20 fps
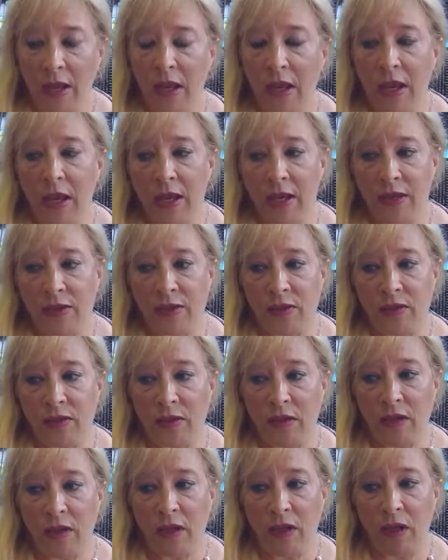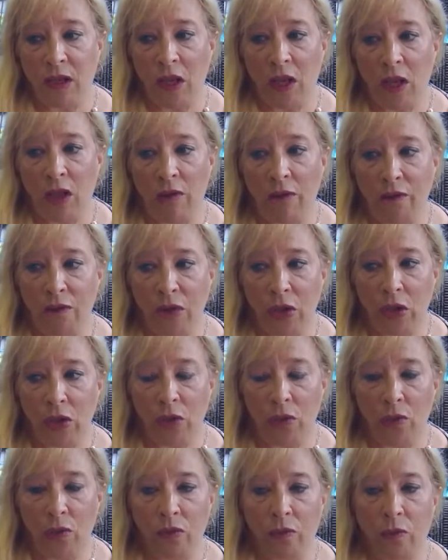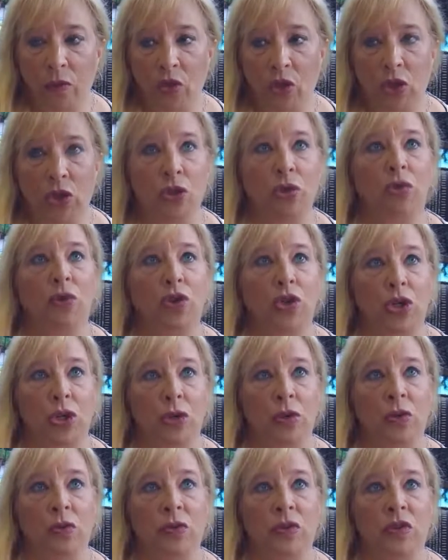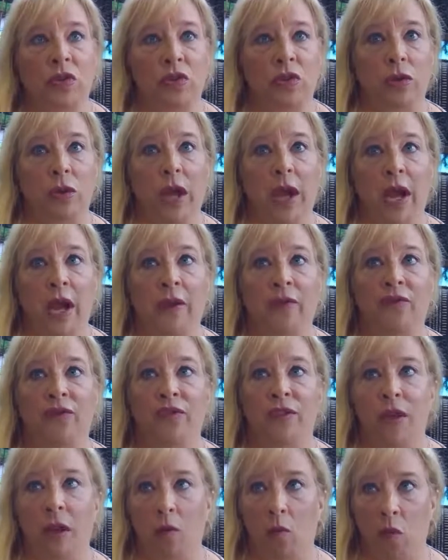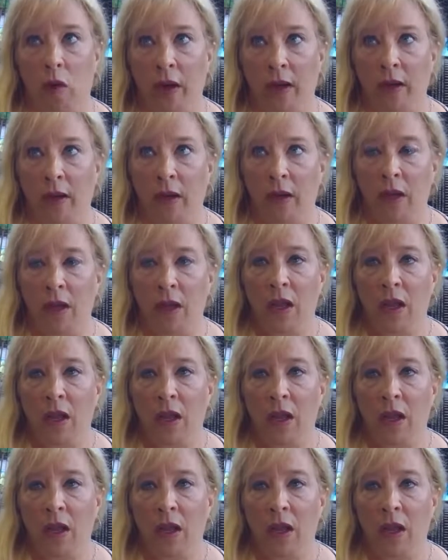is, if you do choose to have someone